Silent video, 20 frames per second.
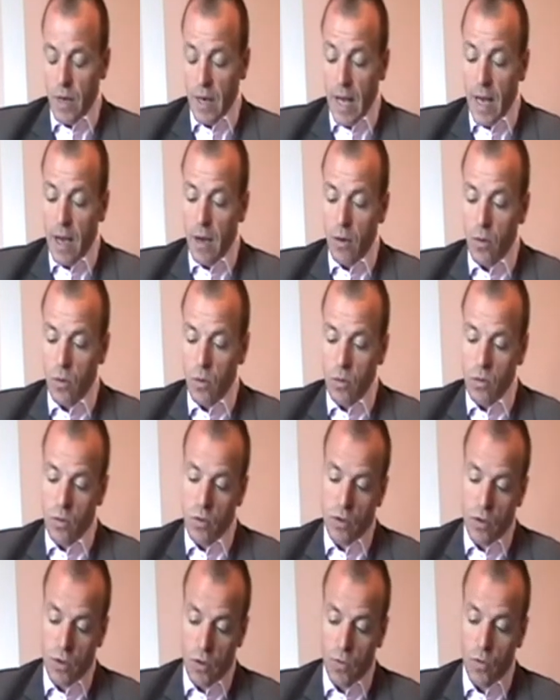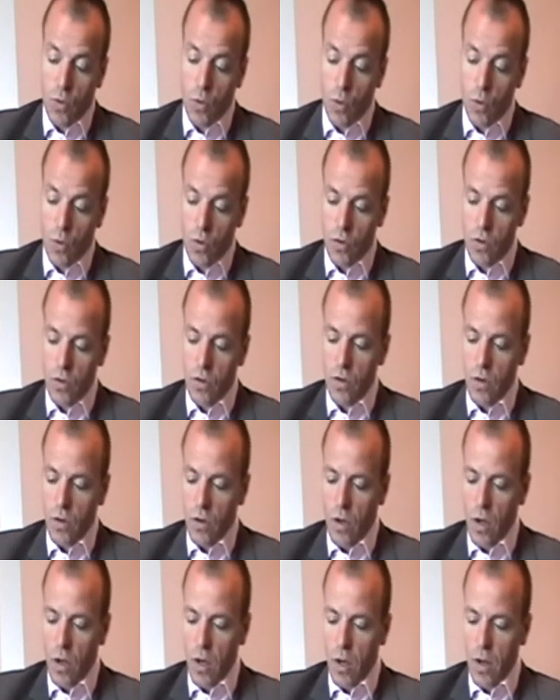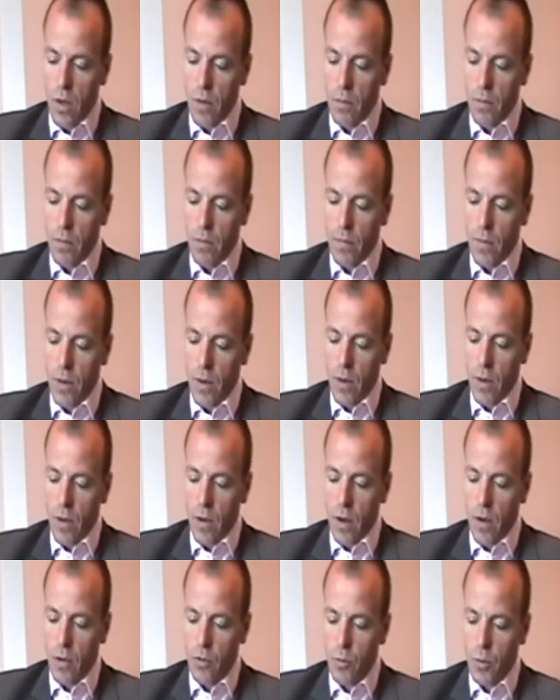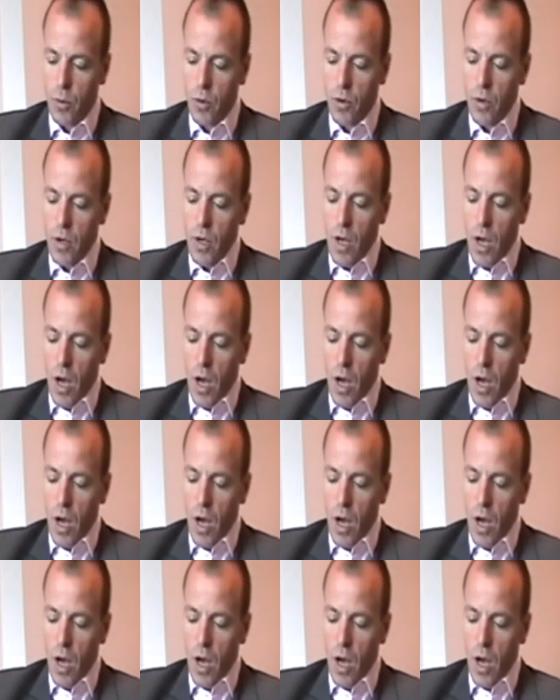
now divorced husband,